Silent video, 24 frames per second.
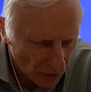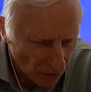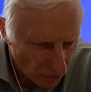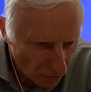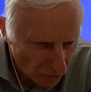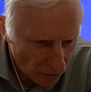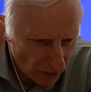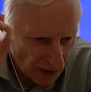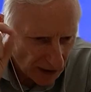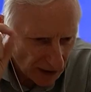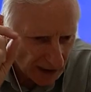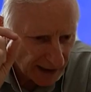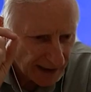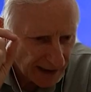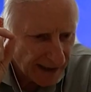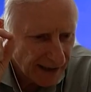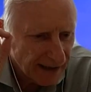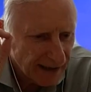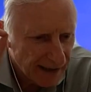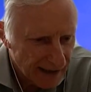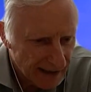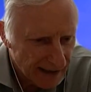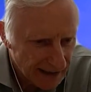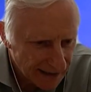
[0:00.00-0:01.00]
Really
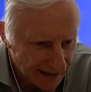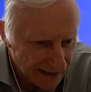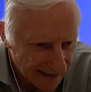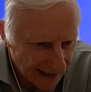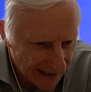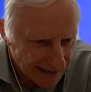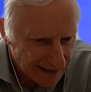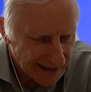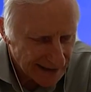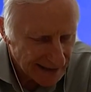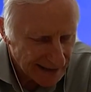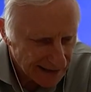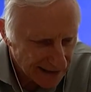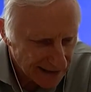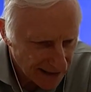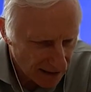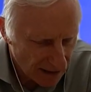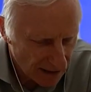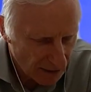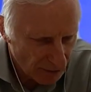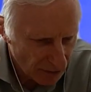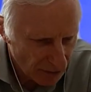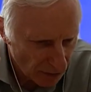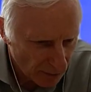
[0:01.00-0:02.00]
getting to
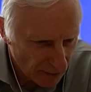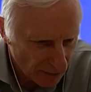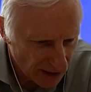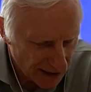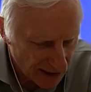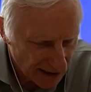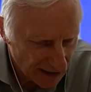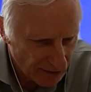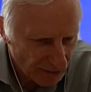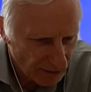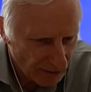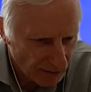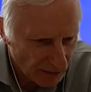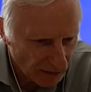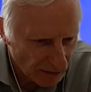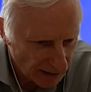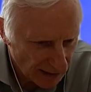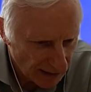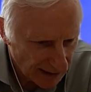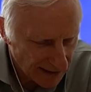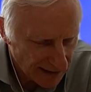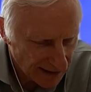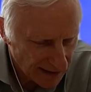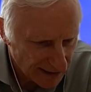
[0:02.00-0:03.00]
know your material
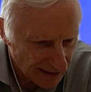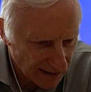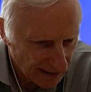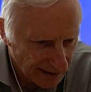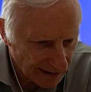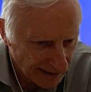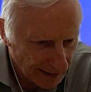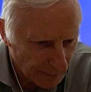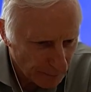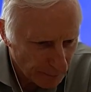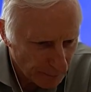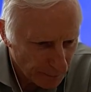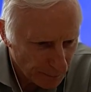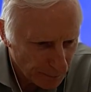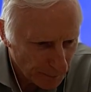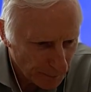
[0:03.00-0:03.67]
inside out.